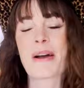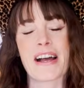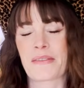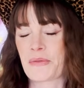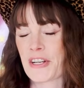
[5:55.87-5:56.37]
I
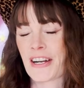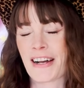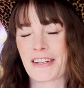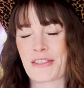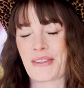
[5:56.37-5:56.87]
haven't figured
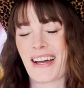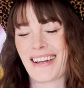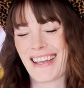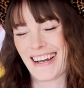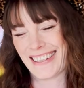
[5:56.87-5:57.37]
out how to do
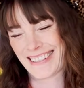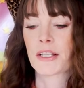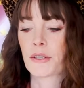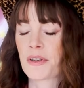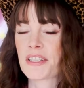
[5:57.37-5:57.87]
that yet.
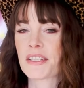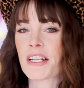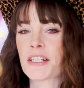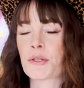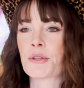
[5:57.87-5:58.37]
The reason
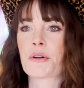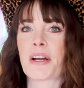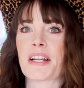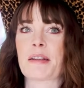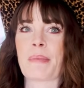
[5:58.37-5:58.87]
that I do the
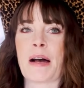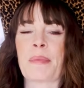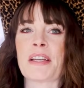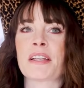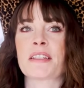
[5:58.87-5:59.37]
gradient
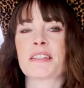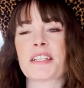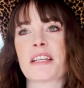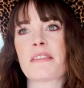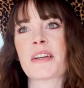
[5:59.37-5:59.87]
mapping is
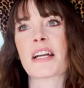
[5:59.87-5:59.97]
to give it